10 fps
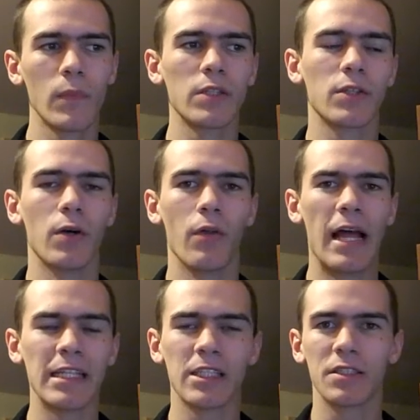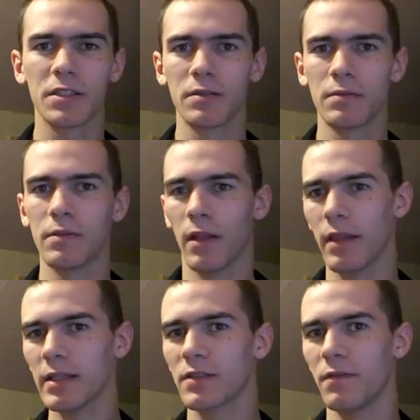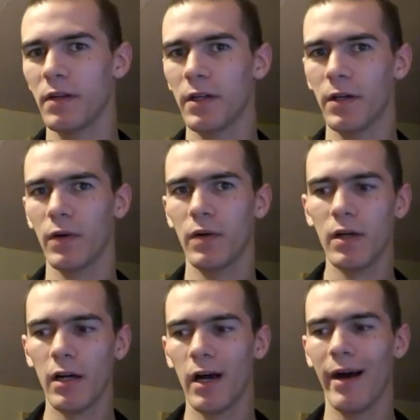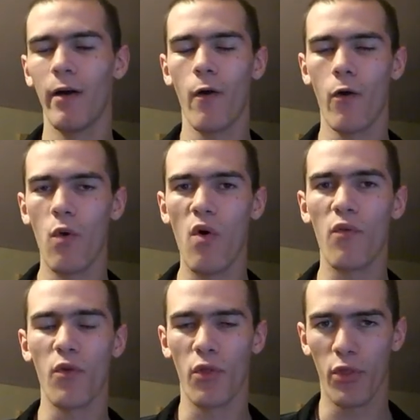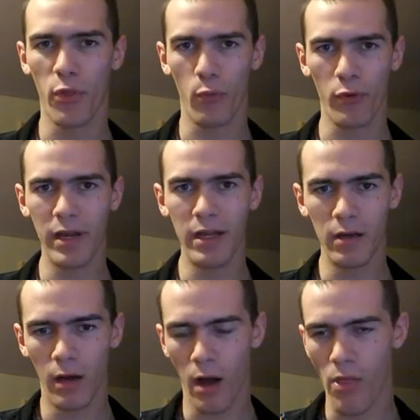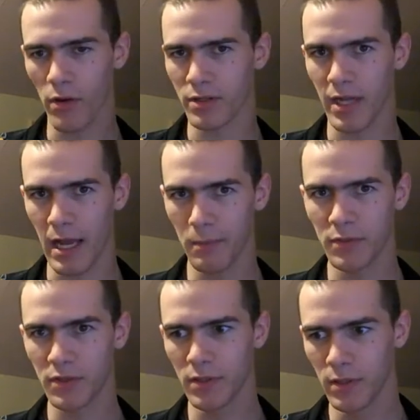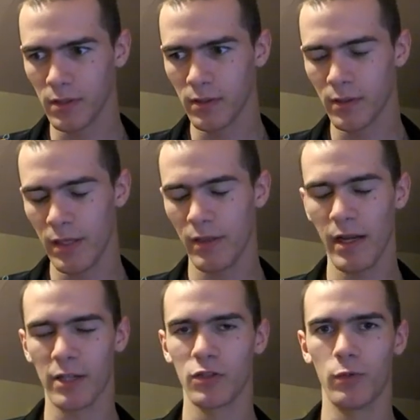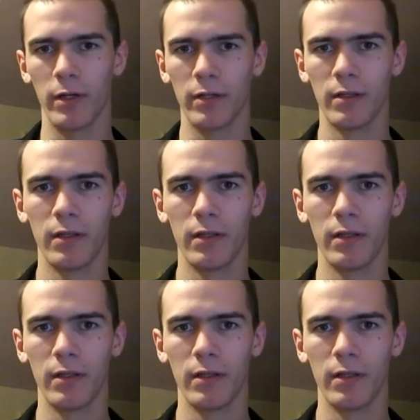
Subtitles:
So that's this video. I will go over 3 other types in the next one.